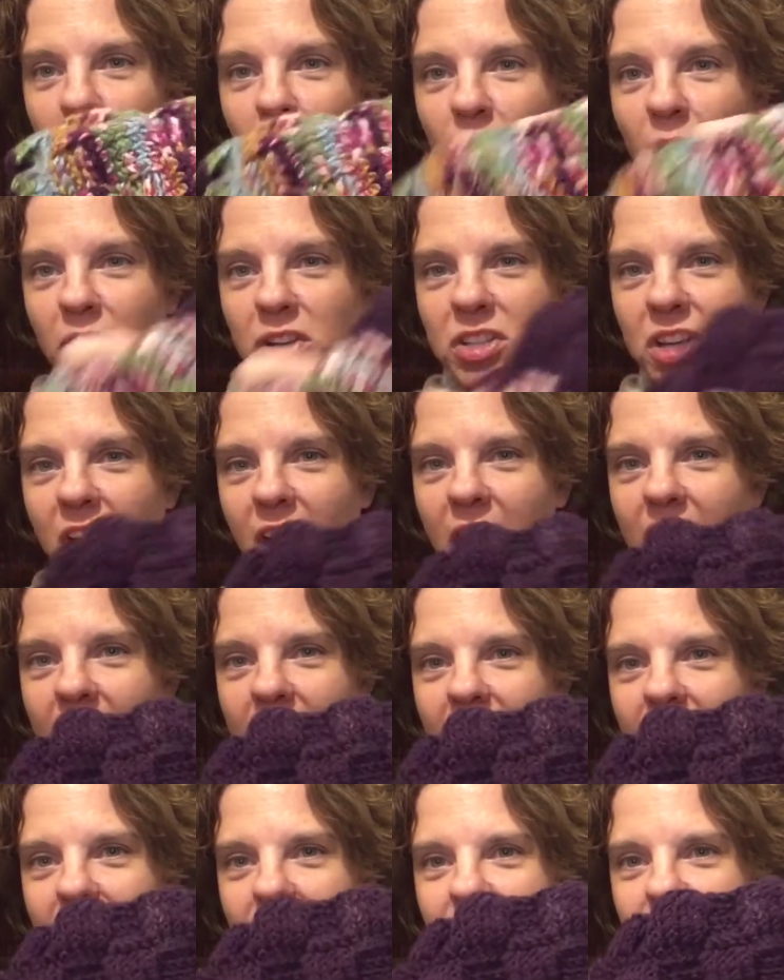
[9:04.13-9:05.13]
watch how
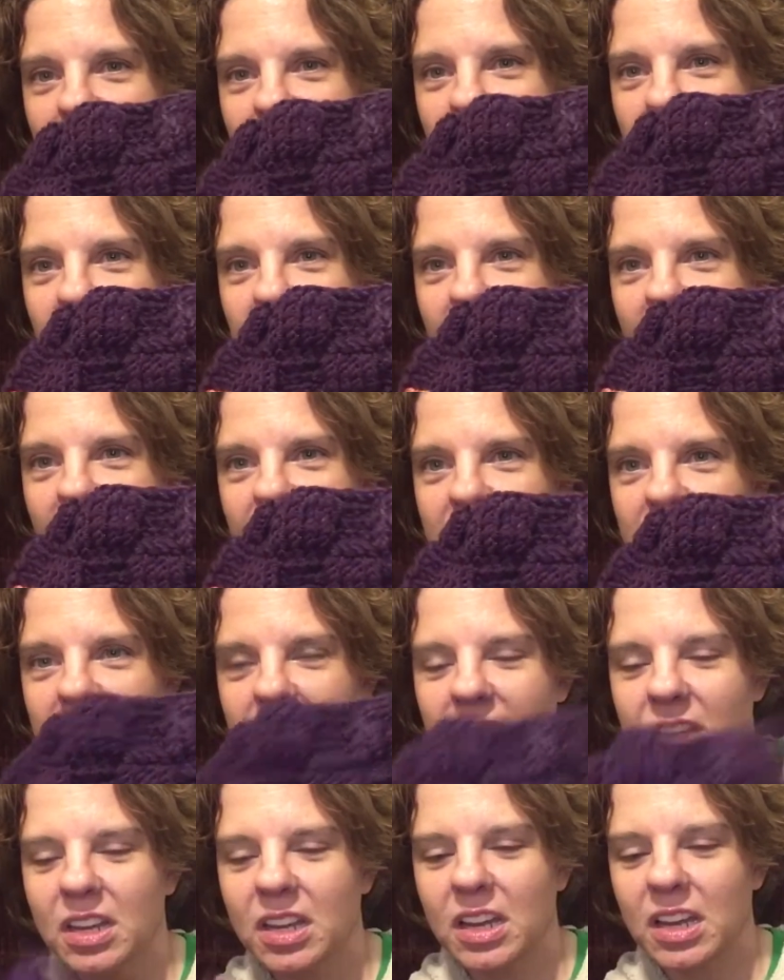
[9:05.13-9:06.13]
they do it.
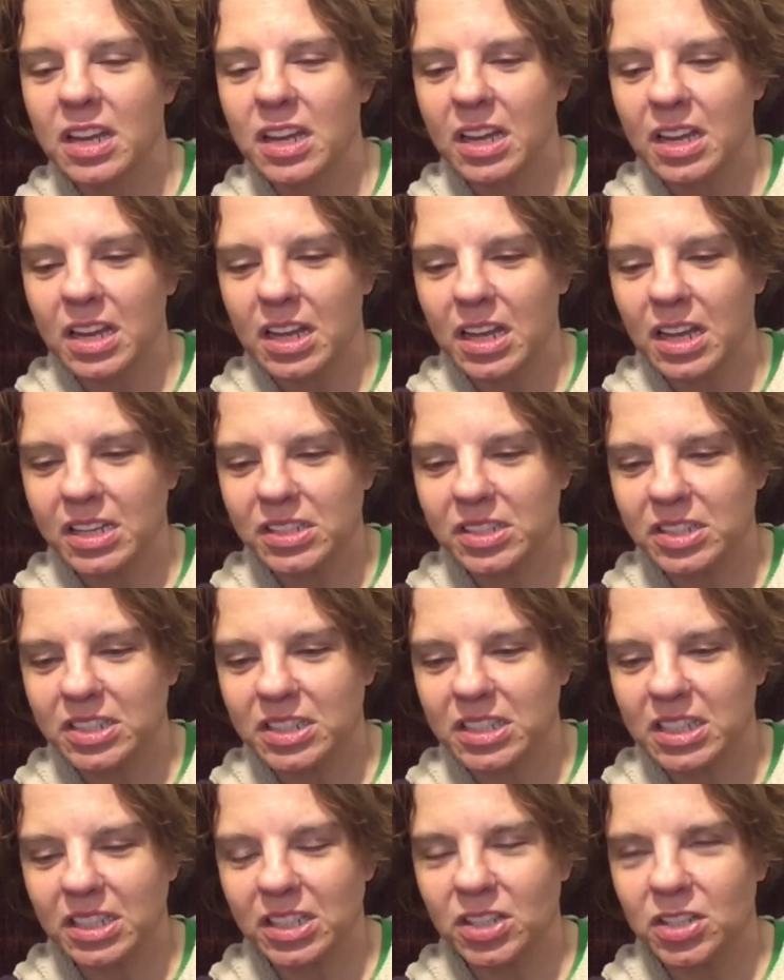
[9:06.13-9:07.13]
I
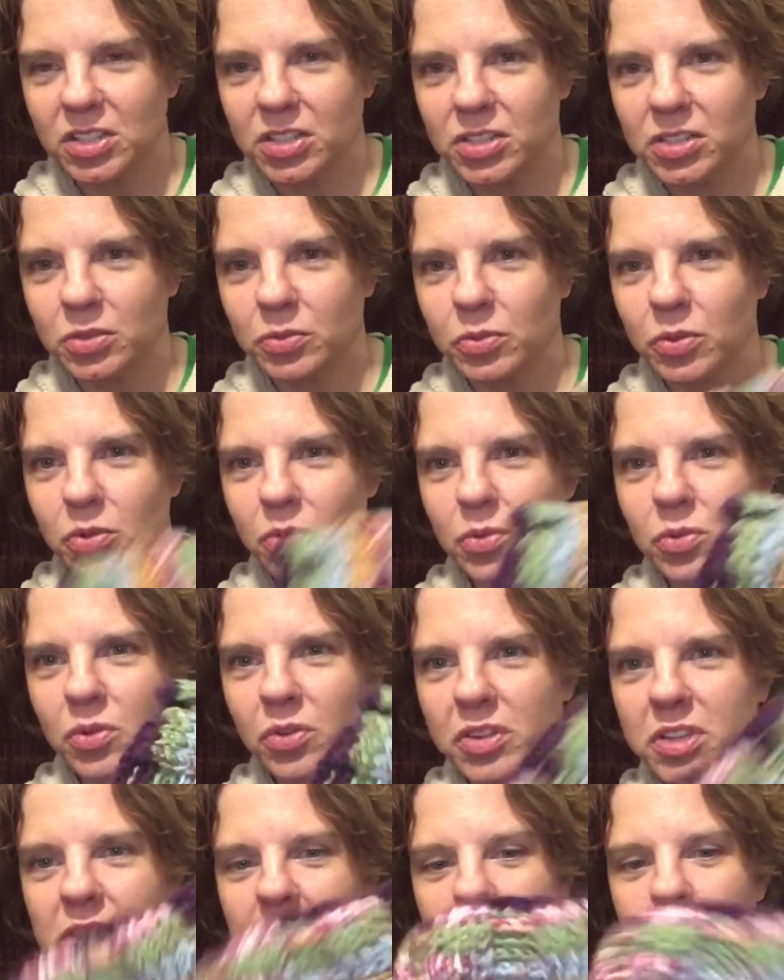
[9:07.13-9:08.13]
just think it's so cool.
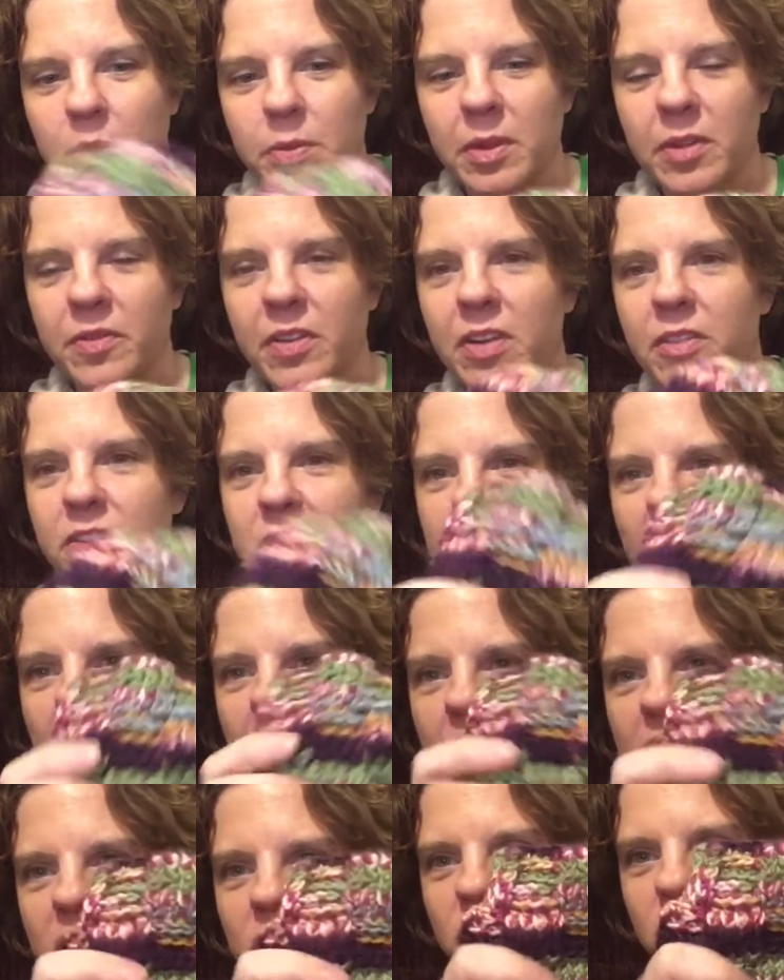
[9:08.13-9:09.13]
This is one of my favorites.
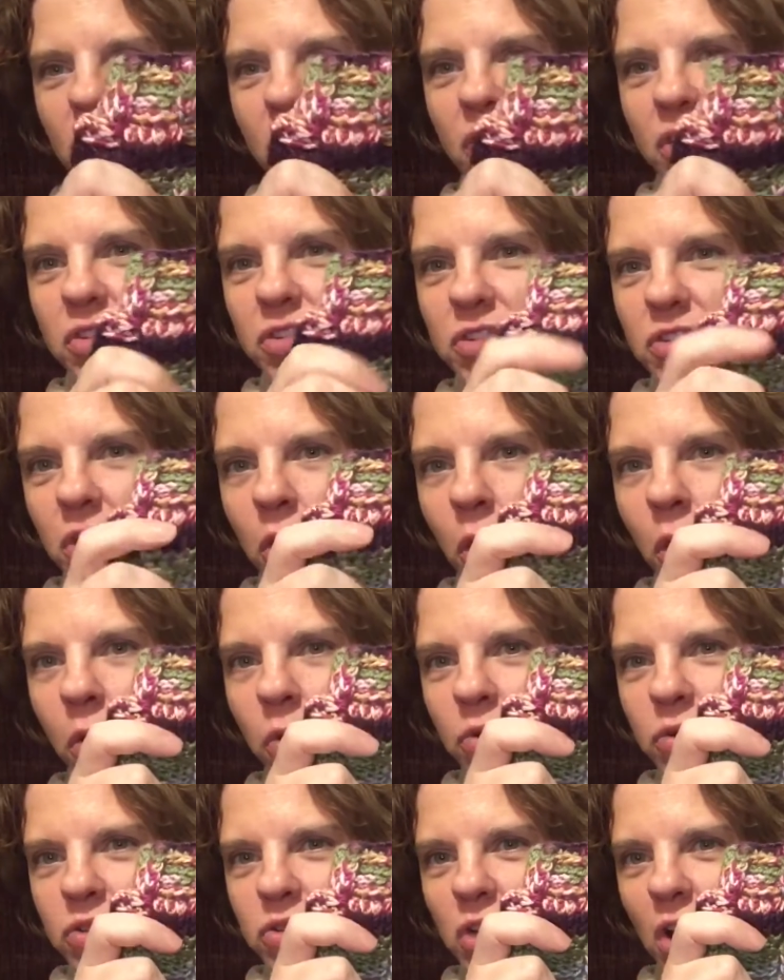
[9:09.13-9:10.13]
And this yarn is
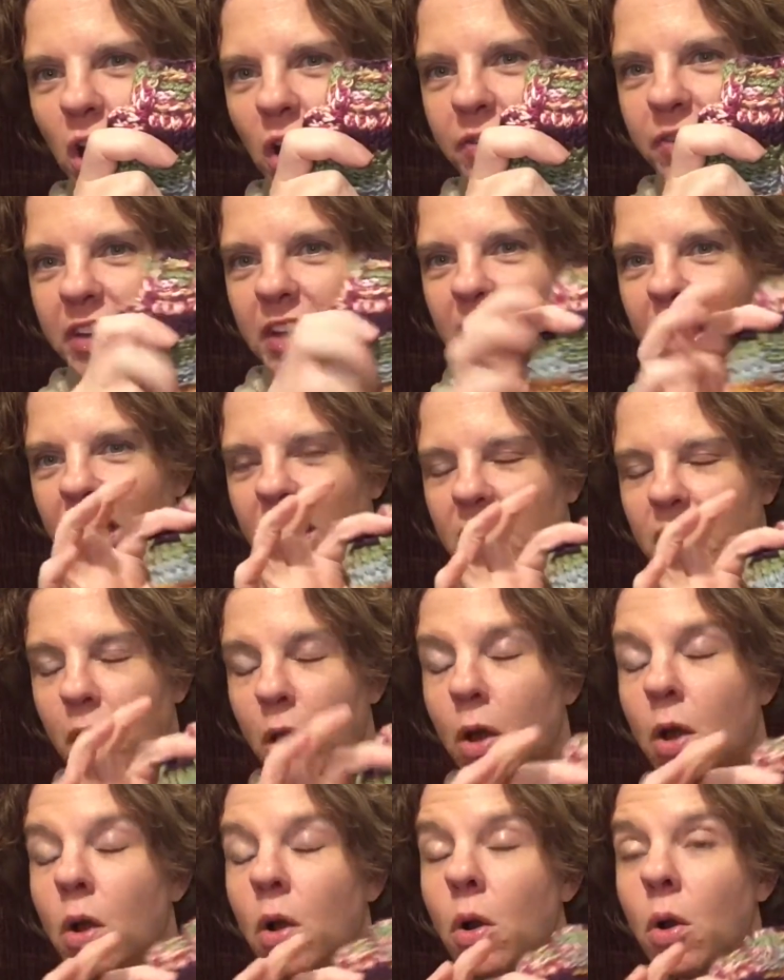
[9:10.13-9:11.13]
so soft. Again,
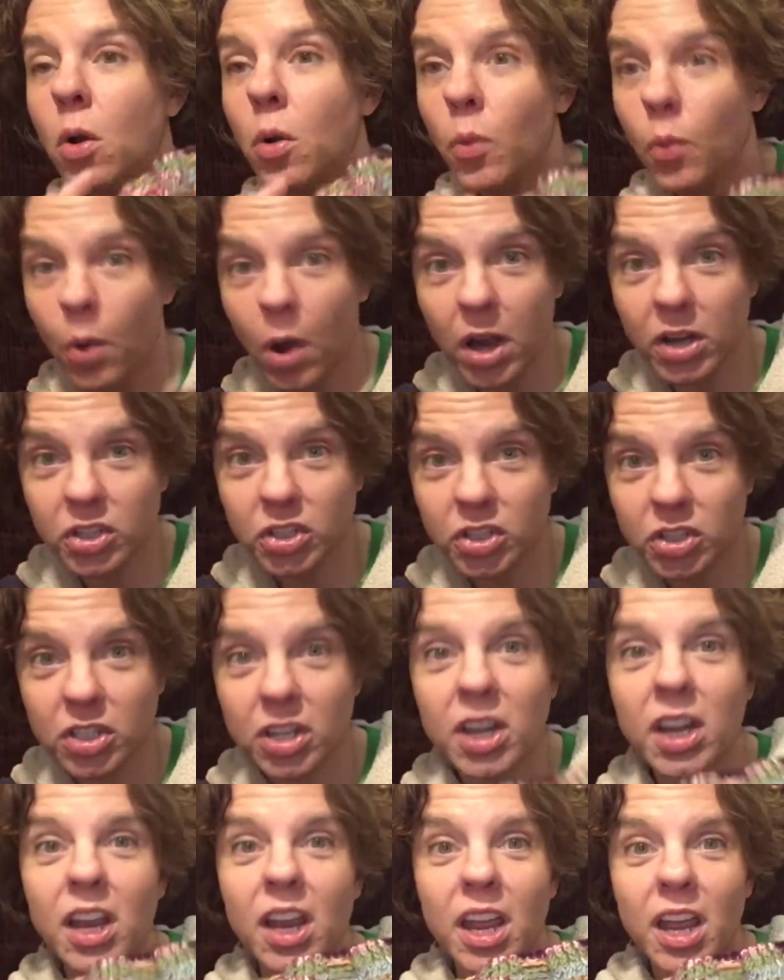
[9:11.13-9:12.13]
wash
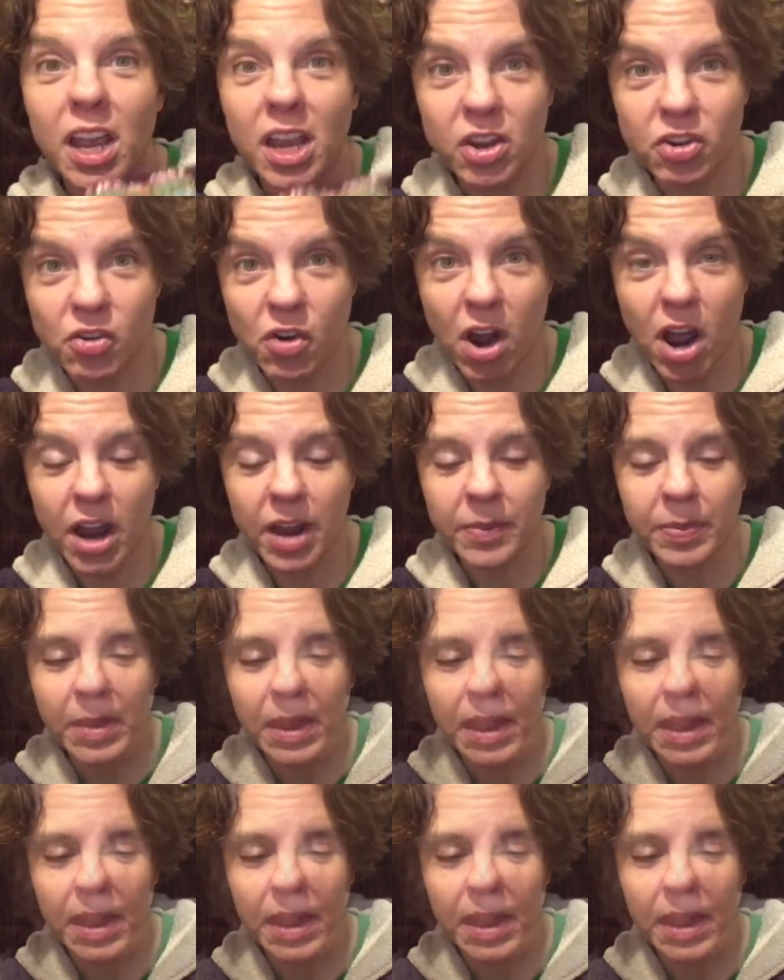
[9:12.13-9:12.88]
and dry.